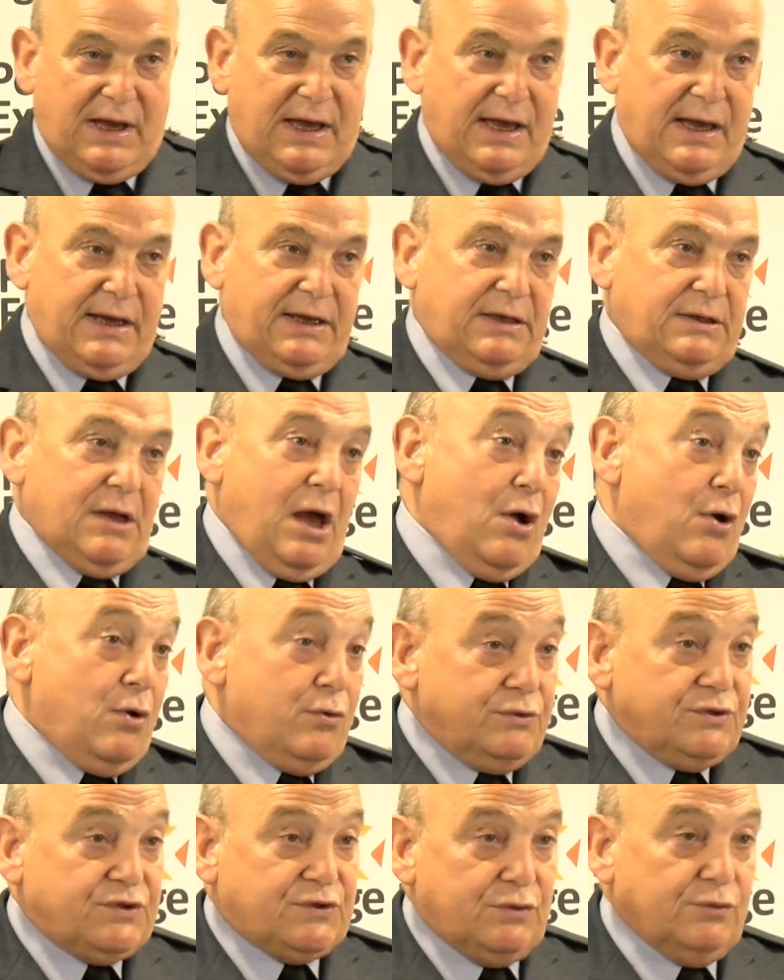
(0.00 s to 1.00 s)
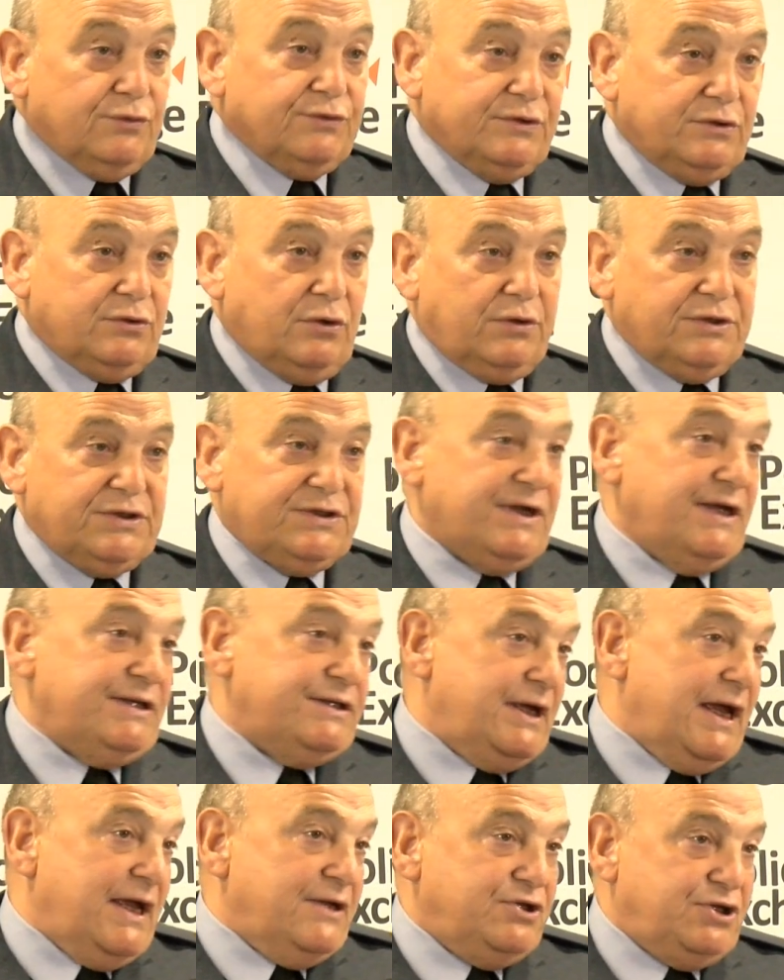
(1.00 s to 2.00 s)
our own schools and colleges,
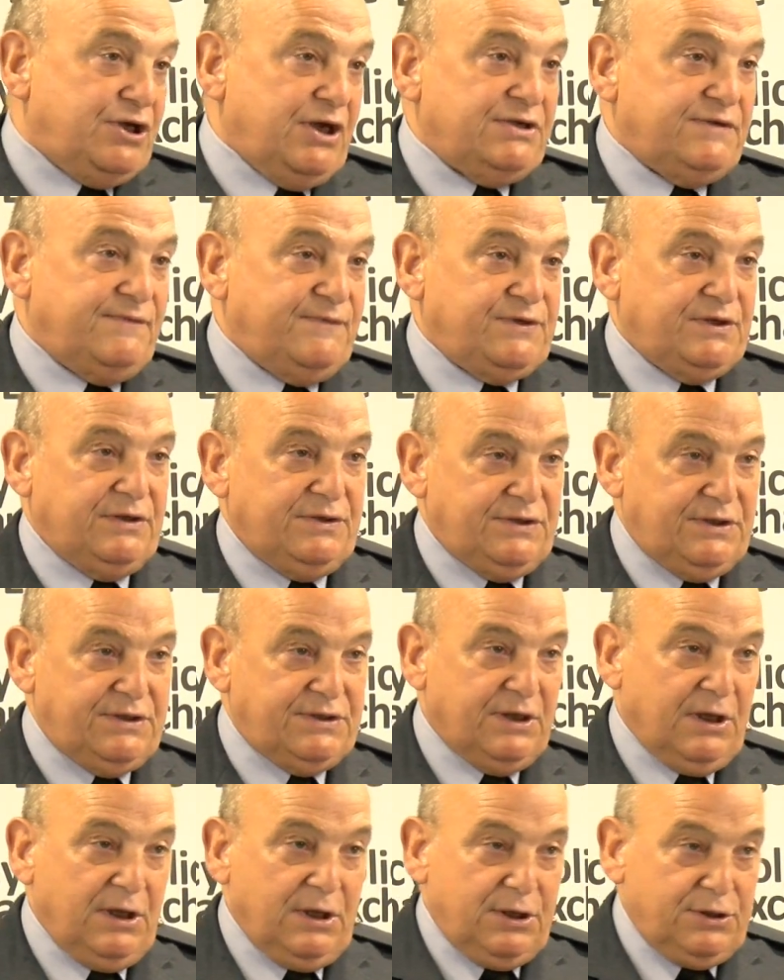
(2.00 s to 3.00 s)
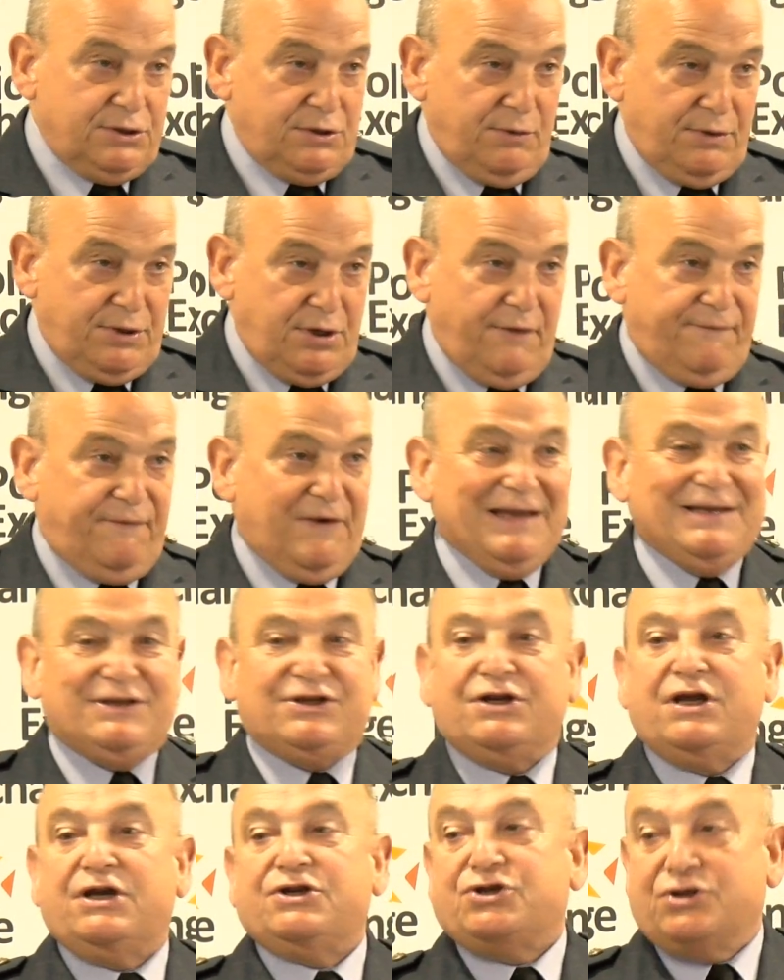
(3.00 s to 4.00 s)
education facilities, do enough
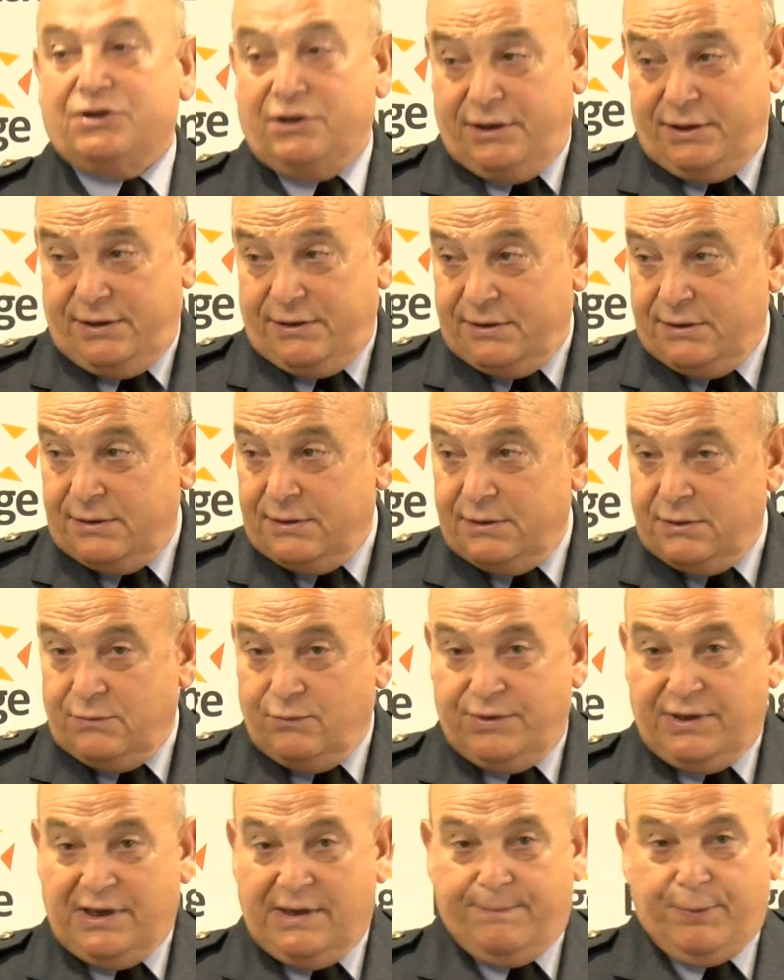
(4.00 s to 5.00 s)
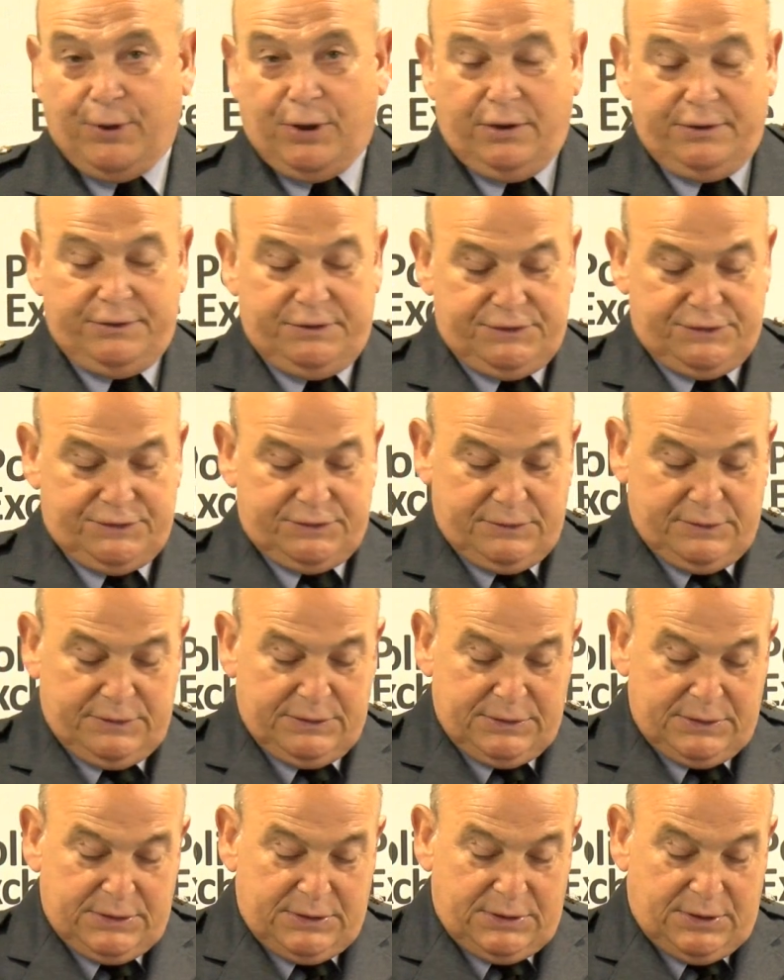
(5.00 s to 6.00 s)
internationally with our partners?
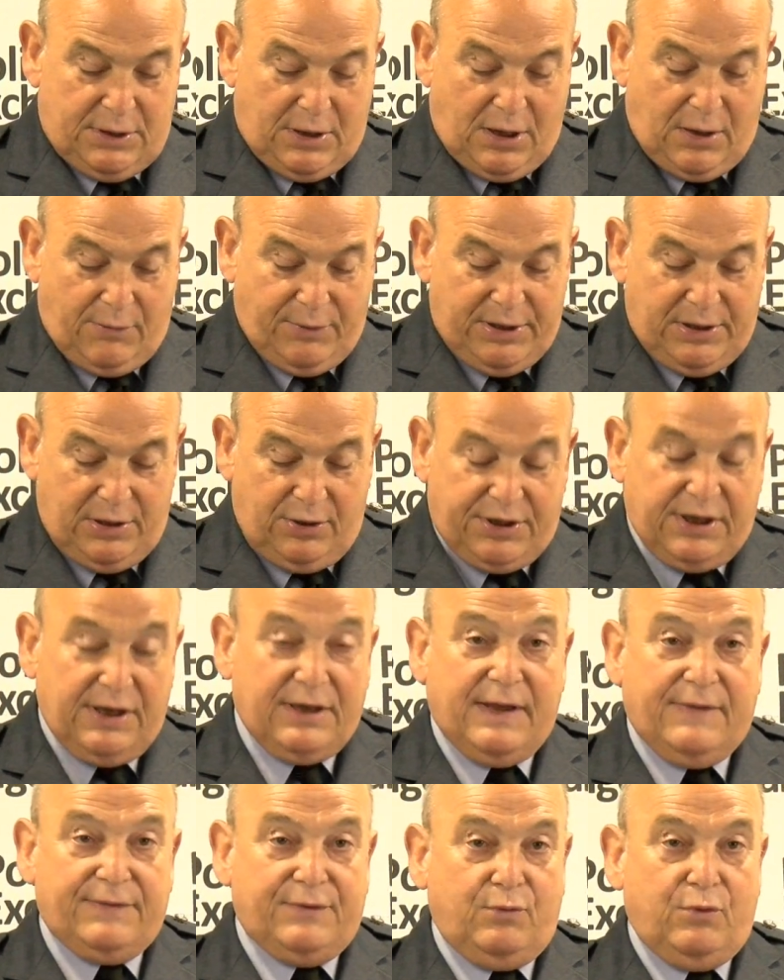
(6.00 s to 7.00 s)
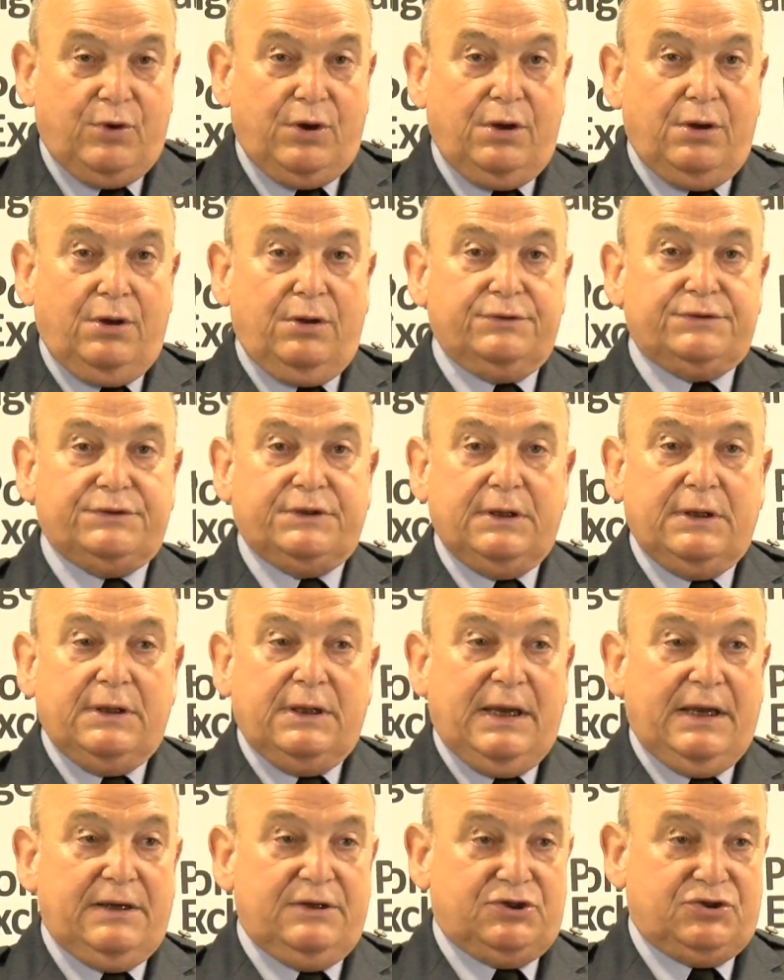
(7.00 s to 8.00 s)
Are we looking at the world
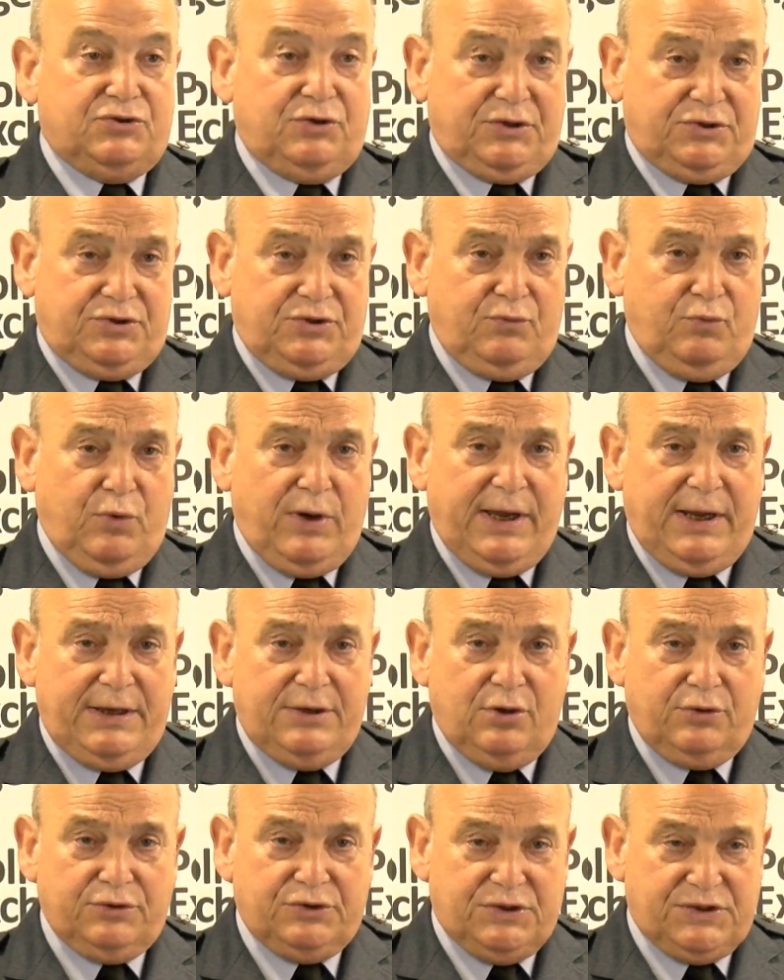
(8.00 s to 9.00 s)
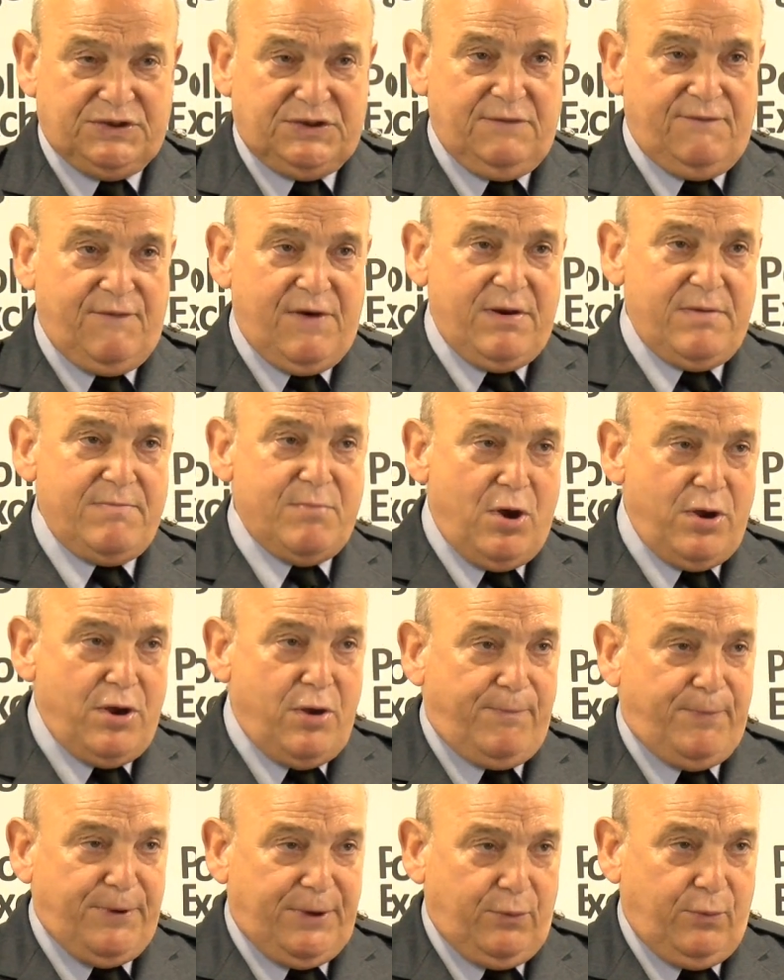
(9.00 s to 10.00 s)
in a structured way, not just a very
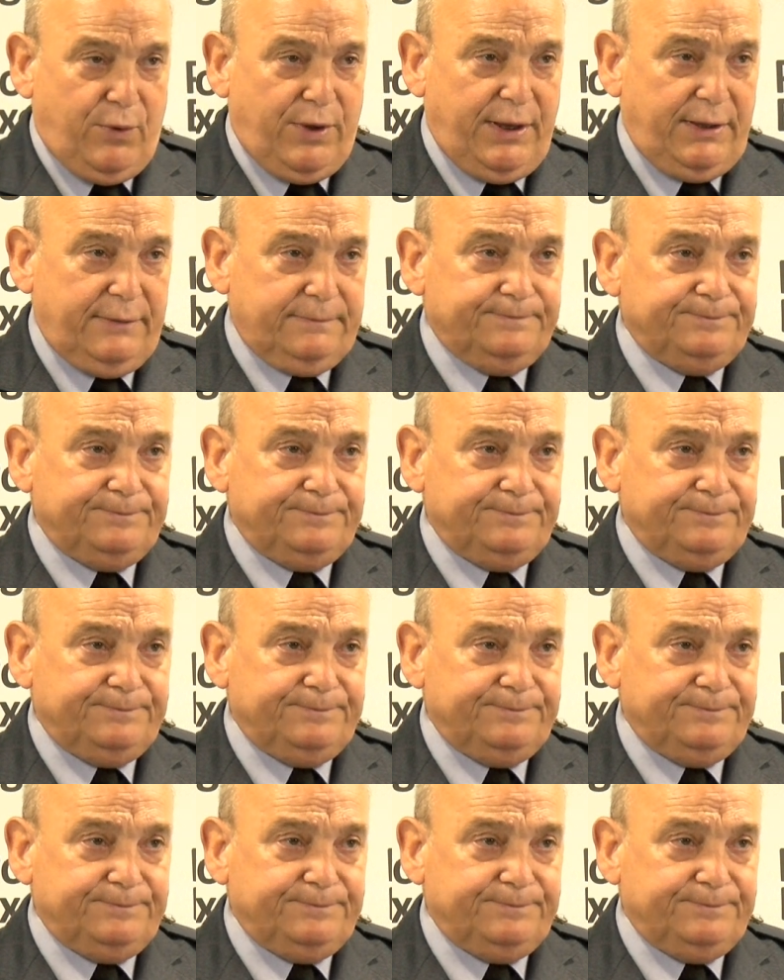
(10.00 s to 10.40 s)
myopic way?